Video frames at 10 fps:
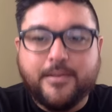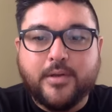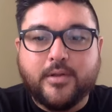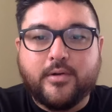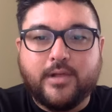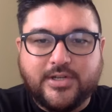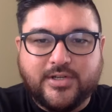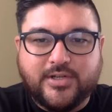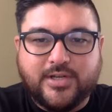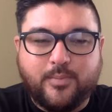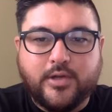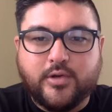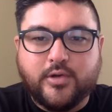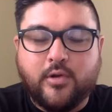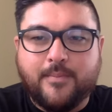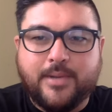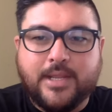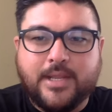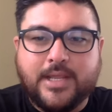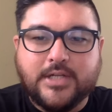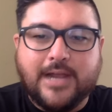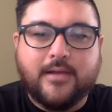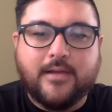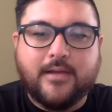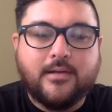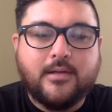build a relationship with a drone company in China.